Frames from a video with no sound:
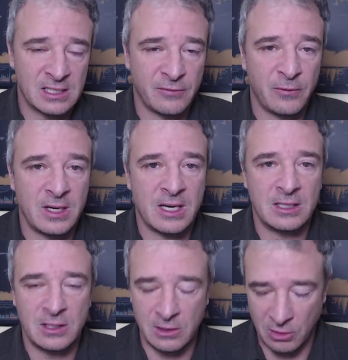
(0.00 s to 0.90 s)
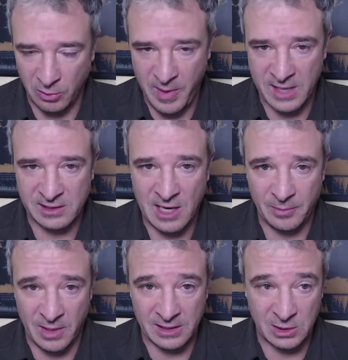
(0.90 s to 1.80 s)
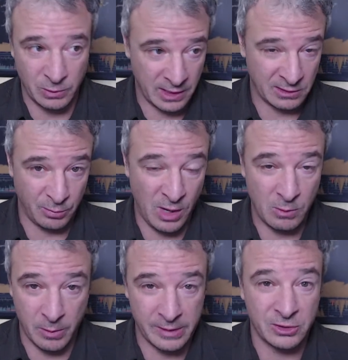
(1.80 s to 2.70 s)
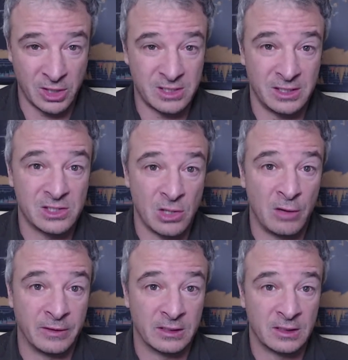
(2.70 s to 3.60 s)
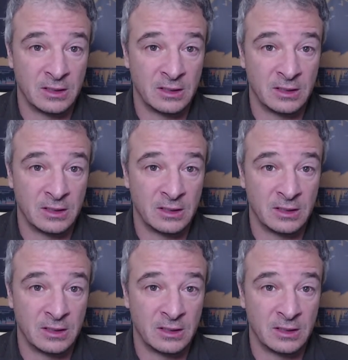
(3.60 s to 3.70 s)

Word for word: if we continue to hold past stop losses, we'll get to the point where we are just insolvent